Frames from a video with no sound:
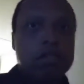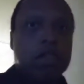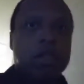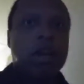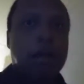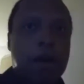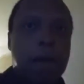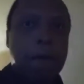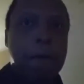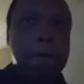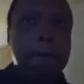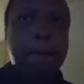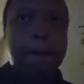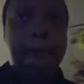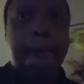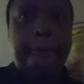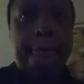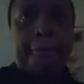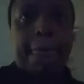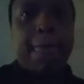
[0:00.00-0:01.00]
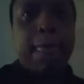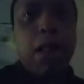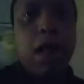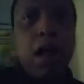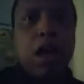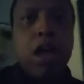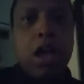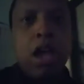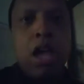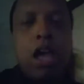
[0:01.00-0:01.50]
You know,
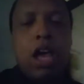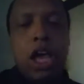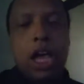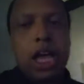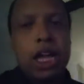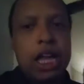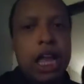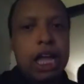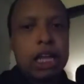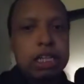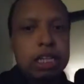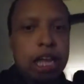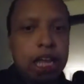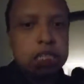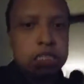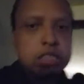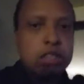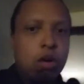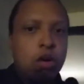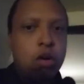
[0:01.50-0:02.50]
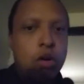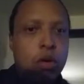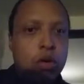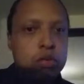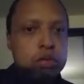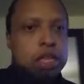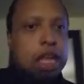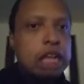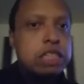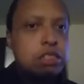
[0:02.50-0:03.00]
and that's the
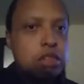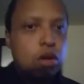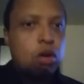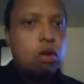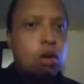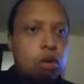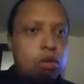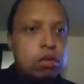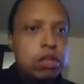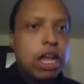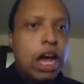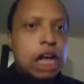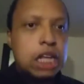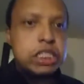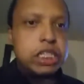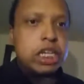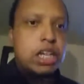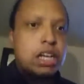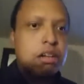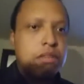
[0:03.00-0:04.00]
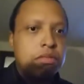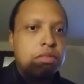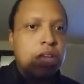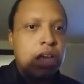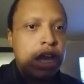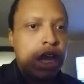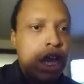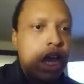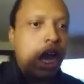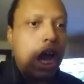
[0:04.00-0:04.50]
whole logic of
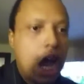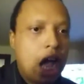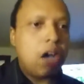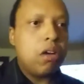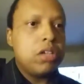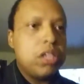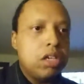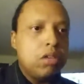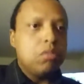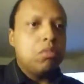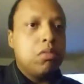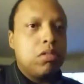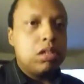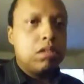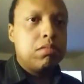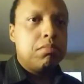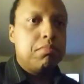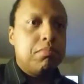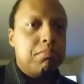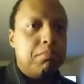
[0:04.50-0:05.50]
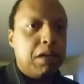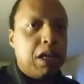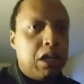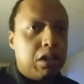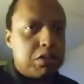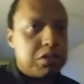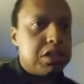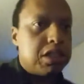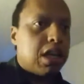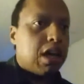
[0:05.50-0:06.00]
how you would be
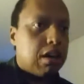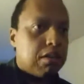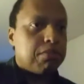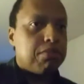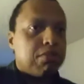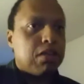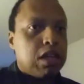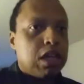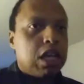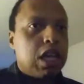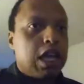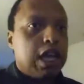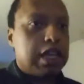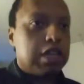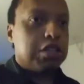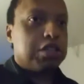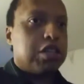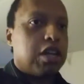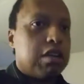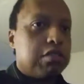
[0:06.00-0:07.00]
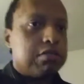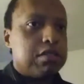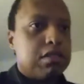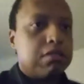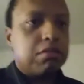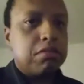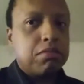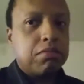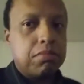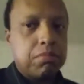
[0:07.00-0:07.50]
yourself in the terms
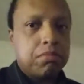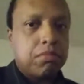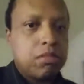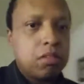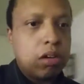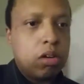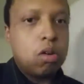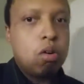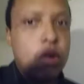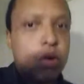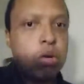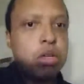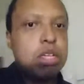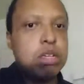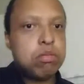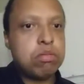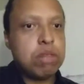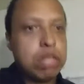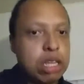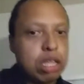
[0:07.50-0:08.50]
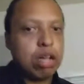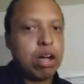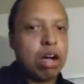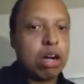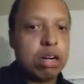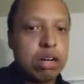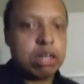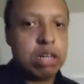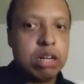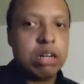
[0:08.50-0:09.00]
of who you really
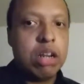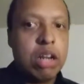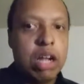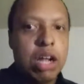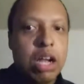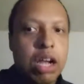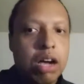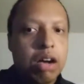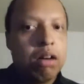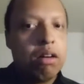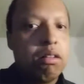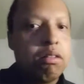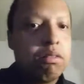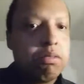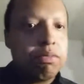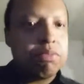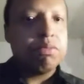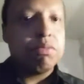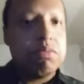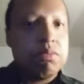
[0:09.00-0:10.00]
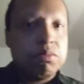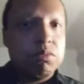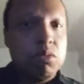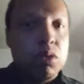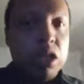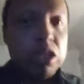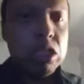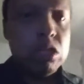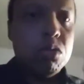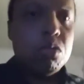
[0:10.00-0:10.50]
are, of
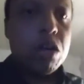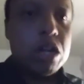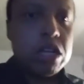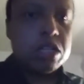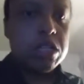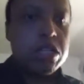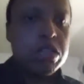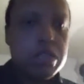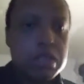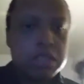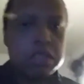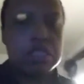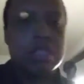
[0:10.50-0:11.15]
what you want to do and